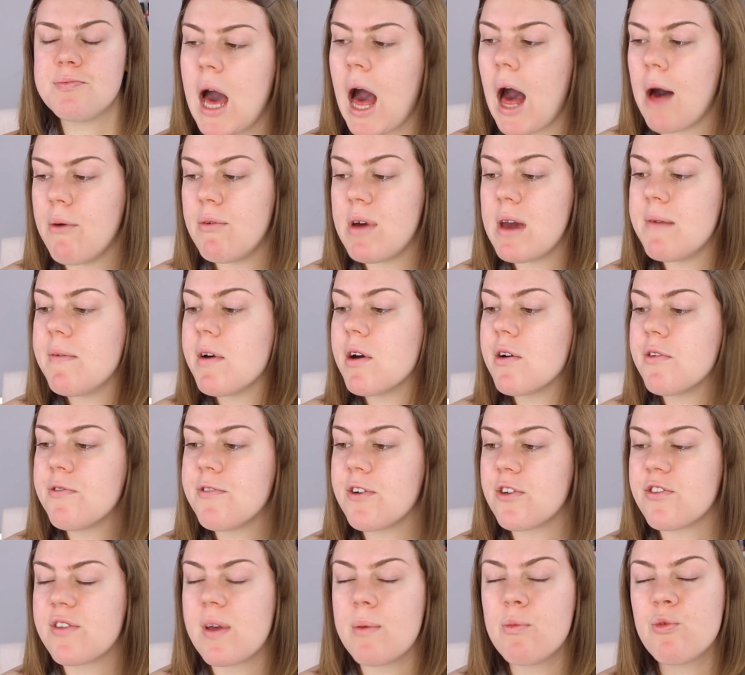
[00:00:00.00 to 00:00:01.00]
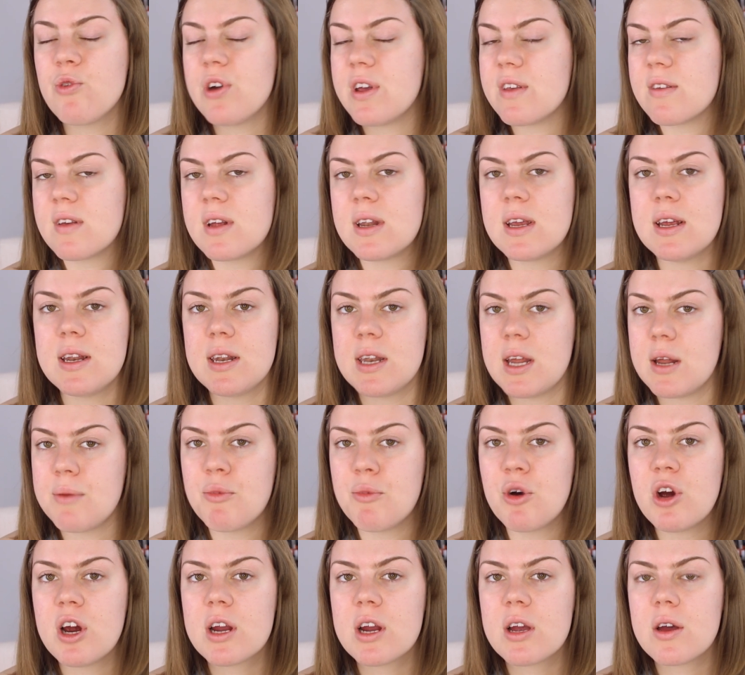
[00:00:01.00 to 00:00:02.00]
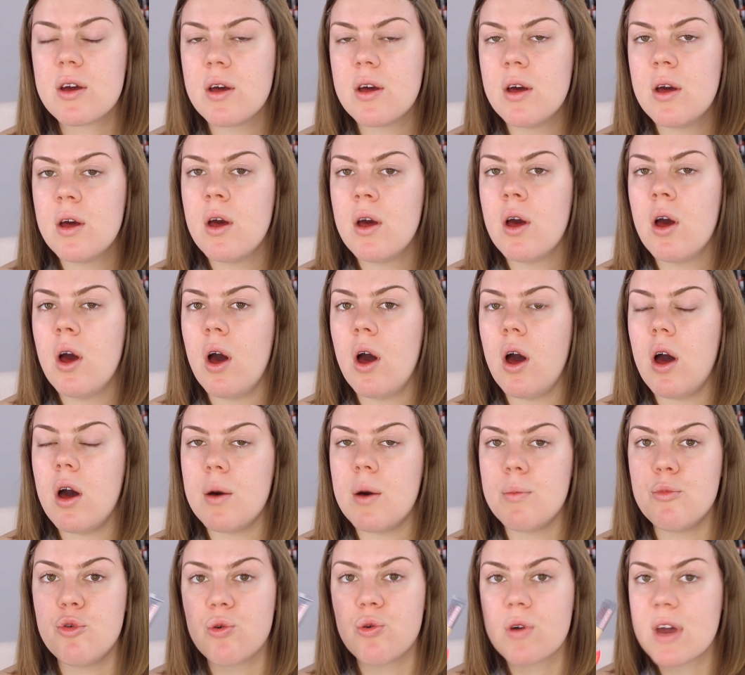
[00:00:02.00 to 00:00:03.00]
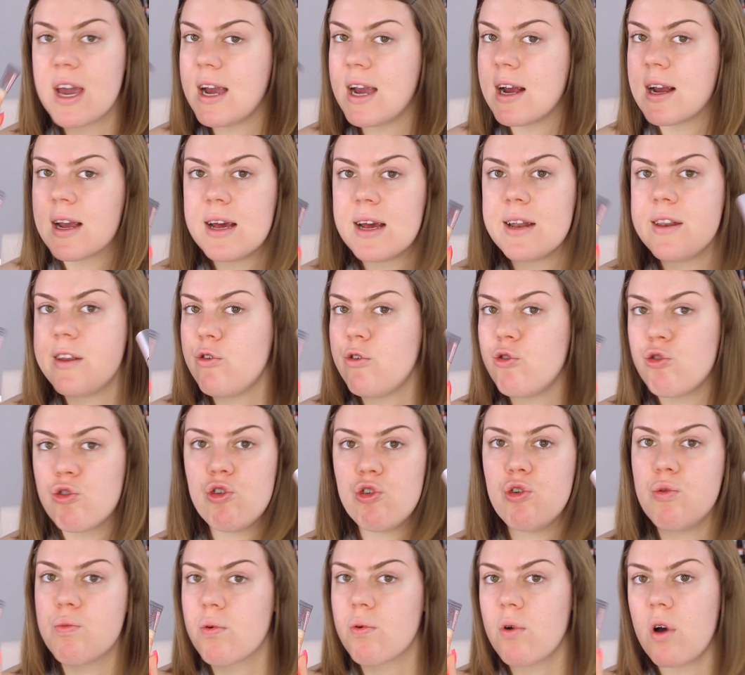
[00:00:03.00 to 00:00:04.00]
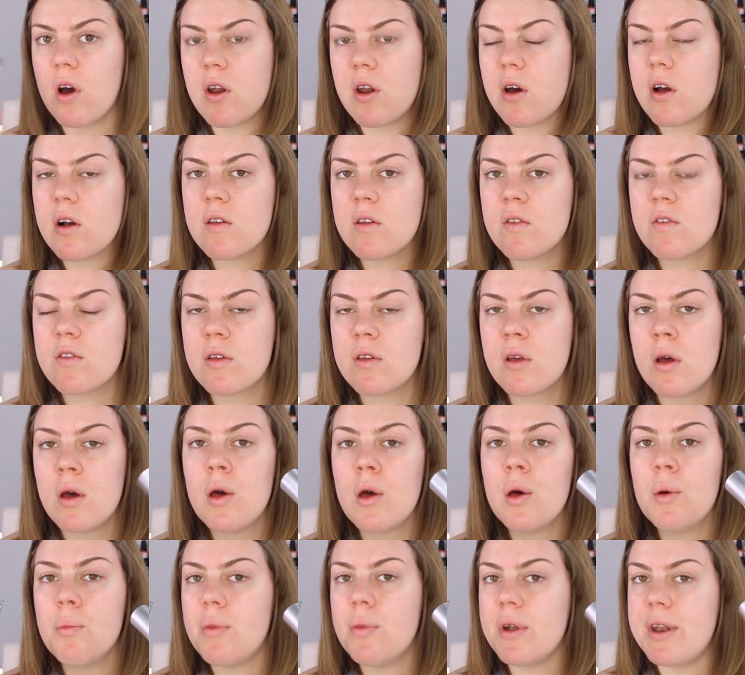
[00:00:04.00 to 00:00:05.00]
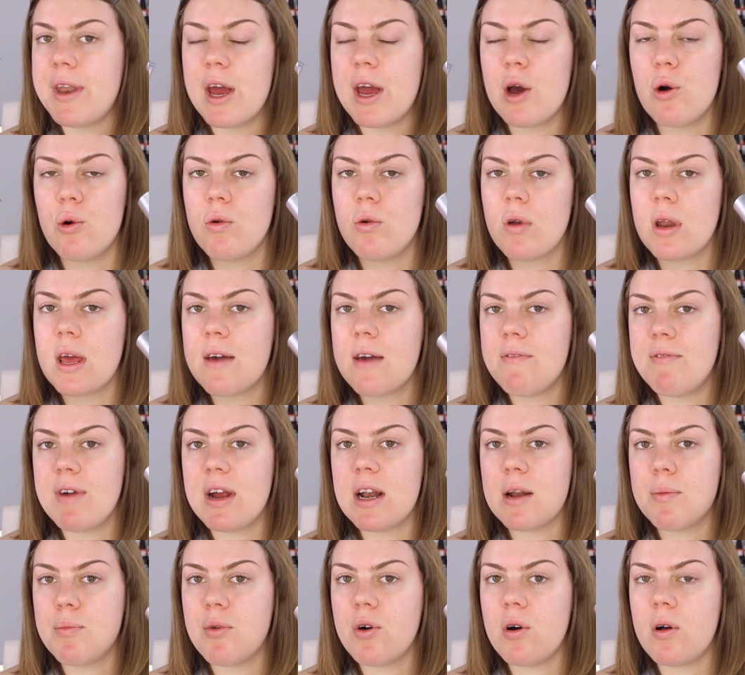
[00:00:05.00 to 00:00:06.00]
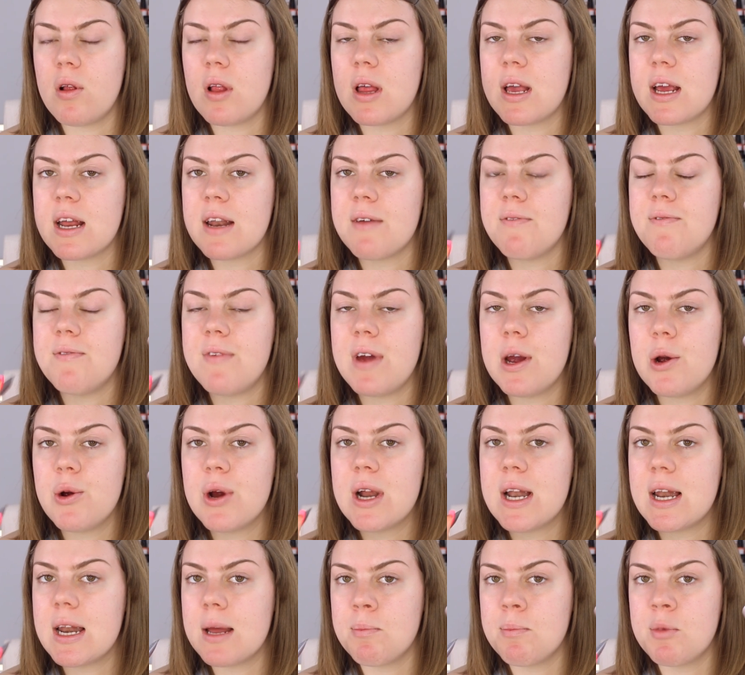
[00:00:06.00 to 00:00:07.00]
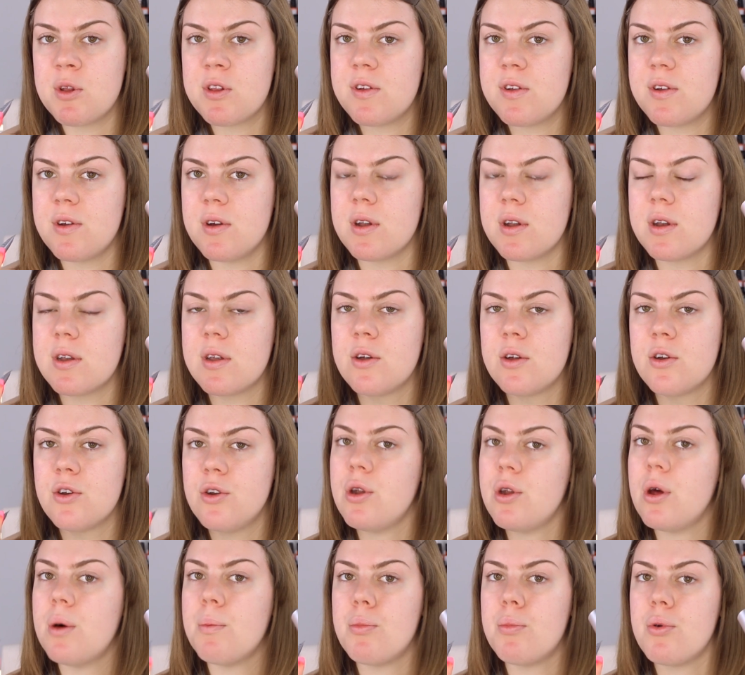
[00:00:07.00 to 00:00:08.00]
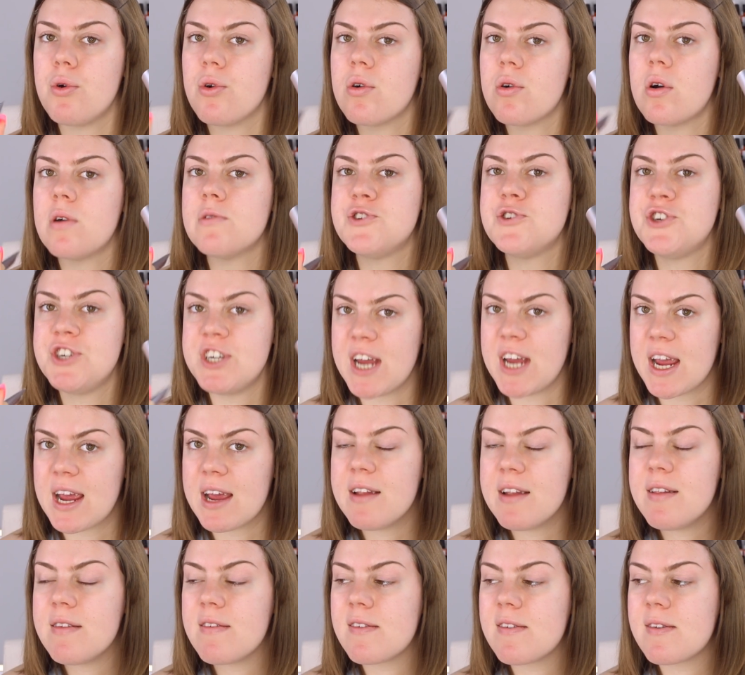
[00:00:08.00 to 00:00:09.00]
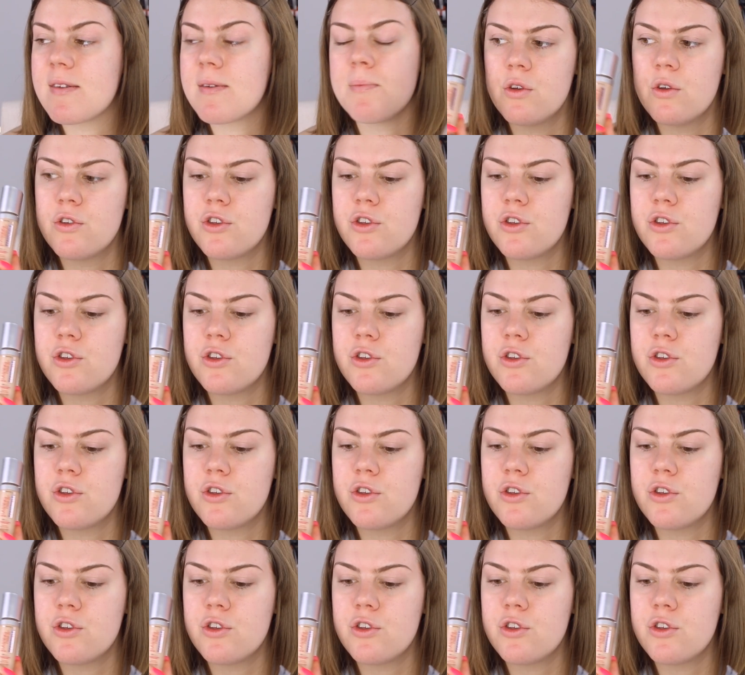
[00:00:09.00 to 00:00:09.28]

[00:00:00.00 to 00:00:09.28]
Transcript: However, for some reason in Denmark, um, you can get these two products but they're only available in a very limited number of shades.